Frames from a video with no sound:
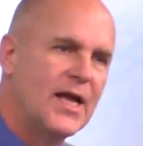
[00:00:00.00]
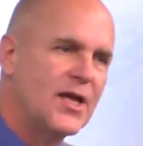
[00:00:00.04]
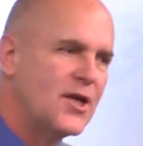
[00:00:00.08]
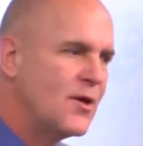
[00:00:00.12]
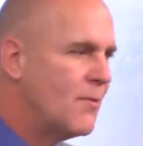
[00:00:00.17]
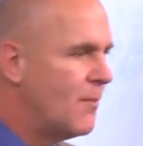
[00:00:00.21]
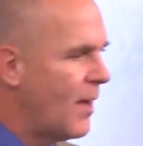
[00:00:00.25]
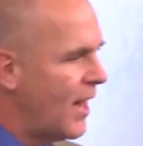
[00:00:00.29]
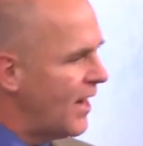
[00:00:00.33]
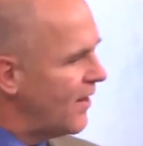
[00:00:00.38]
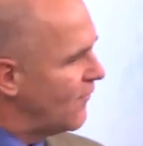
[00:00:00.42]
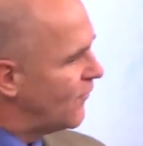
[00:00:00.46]

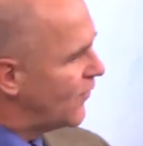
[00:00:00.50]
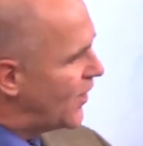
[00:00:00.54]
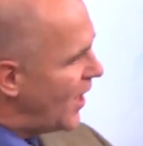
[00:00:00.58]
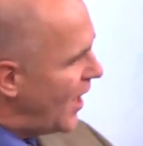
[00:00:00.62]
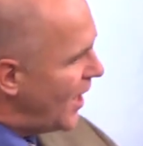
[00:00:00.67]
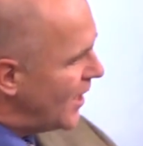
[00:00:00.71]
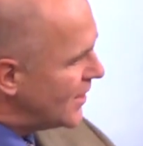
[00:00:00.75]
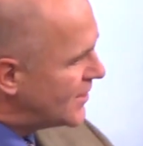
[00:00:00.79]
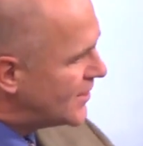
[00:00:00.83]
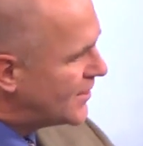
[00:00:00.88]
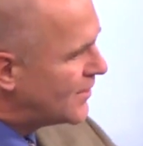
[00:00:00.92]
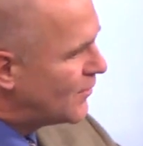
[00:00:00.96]
You might have
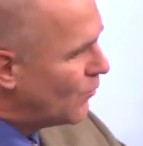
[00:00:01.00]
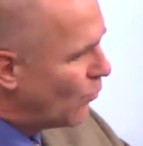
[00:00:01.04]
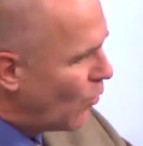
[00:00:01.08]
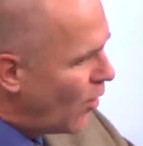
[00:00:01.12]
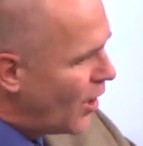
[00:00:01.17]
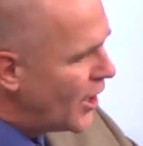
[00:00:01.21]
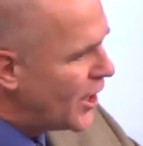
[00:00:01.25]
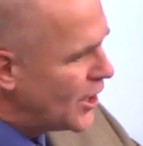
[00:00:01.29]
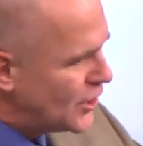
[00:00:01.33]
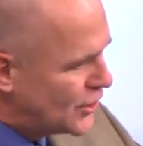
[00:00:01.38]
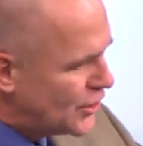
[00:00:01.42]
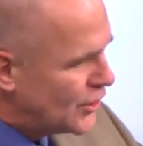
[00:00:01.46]
guessed
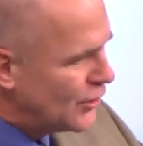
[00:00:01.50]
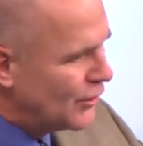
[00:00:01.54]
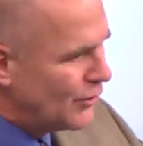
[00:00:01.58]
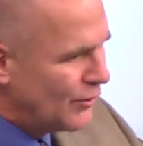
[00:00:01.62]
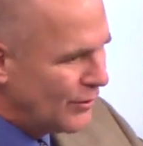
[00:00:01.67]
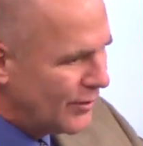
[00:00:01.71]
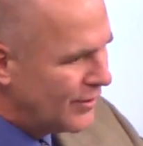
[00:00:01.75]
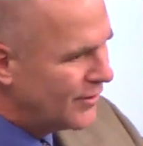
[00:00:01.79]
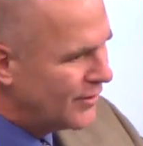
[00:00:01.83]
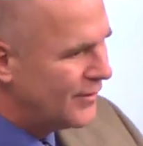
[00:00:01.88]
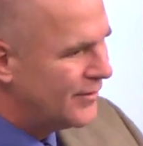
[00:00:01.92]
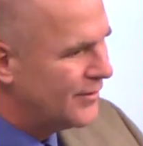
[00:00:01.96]
1 and 2,
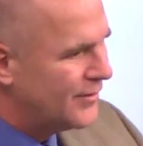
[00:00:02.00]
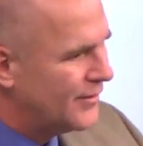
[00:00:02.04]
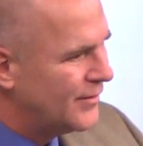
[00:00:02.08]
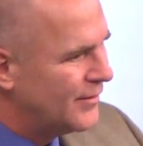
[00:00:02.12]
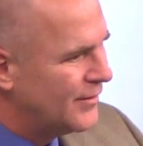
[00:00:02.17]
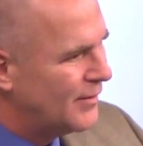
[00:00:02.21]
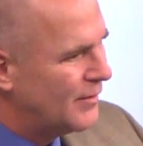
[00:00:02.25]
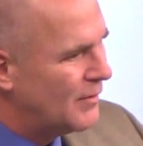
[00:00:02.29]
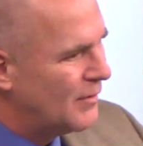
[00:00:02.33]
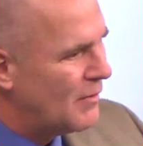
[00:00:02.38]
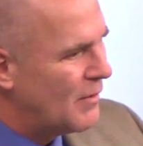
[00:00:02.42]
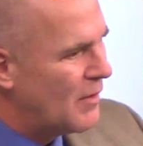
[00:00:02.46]

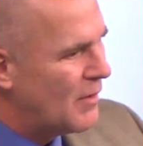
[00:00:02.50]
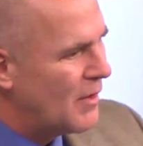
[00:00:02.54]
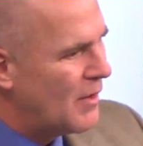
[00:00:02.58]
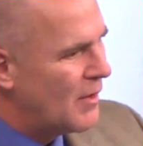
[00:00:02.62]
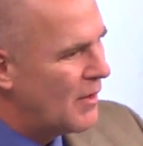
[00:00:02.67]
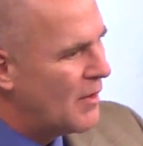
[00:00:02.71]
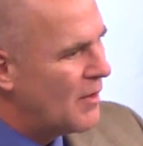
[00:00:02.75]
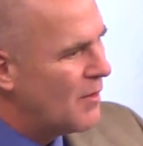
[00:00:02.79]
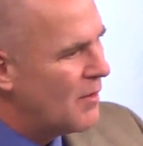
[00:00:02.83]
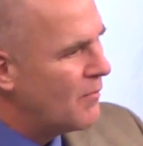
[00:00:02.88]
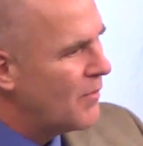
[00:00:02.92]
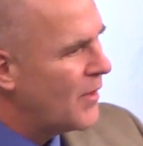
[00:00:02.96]

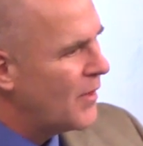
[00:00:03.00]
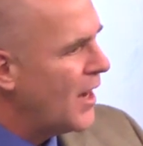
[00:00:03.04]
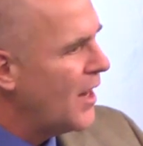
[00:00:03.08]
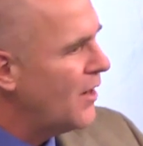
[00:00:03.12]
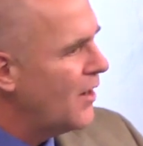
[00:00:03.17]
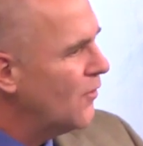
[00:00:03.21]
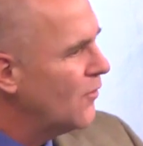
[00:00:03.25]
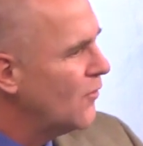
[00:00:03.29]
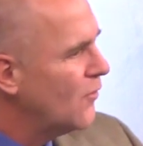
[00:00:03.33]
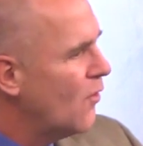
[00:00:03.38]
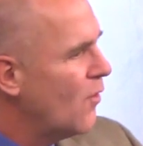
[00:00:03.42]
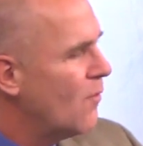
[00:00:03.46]
but I
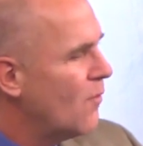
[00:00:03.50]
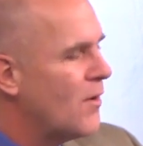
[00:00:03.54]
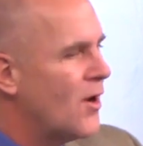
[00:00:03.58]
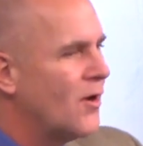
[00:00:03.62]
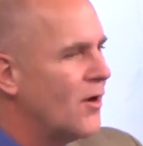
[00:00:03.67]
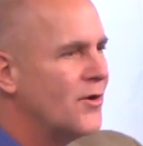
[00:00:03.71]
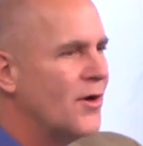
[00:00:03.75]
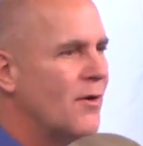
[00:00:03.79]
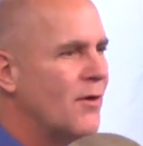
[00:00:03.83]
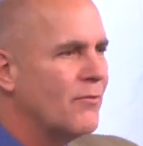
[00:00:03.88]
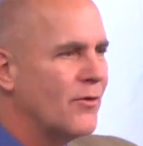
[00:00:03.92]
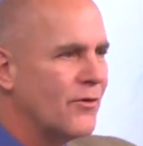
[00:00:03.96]
don't know
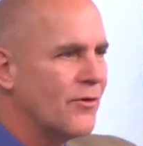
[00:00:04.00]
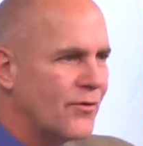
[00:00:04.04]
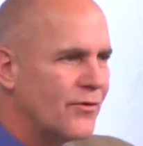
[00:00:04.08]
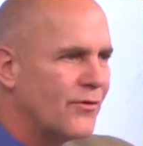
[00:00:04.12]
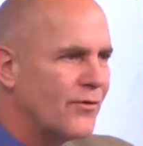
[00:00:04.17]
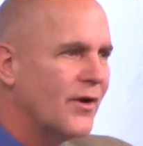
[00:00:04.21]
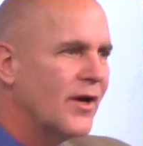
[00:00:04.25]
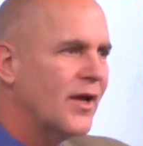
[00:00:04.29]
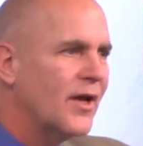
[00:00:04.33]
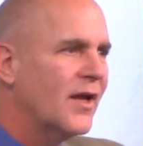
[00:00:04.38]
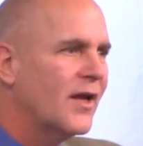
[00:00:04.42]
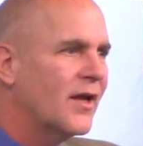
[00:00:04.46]
about number
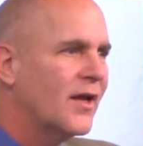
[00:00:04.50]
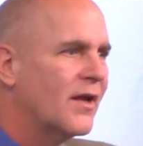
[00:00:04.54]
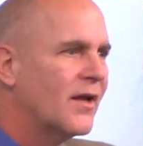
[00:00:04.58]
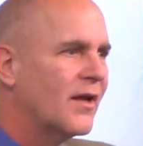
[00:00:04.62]
3.